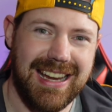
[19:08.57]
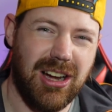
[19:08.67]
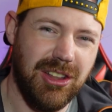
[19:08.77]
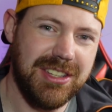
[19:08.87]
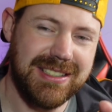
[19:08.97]

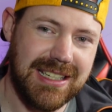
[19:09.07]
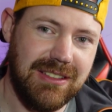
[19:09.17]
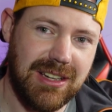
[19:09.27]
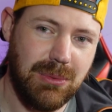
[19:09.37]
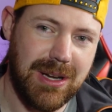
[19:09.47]
On the
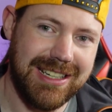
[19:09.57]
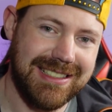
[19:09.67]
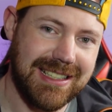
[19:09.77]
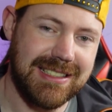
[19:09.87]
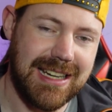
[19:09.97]
ZV1, it
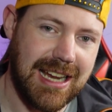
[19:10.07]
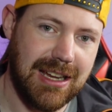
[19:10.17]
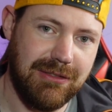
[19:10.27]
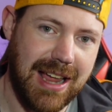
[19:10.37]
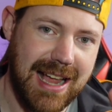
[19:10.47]
doesn't
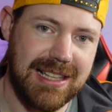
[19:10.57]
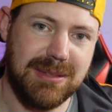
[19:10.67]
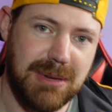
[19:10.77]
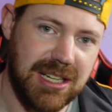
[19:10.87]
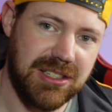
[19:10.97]
have as
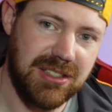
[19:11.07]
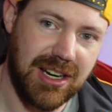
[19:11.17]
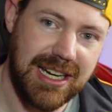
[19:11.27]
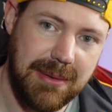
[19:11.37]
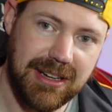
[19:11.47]
much
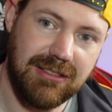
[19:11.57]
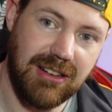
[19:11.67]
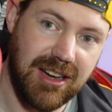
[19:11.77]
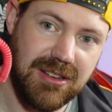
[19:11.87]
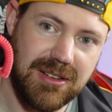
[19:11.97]
dynamic
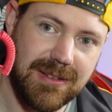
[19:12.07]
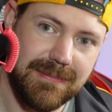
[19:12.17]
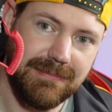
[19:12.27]
range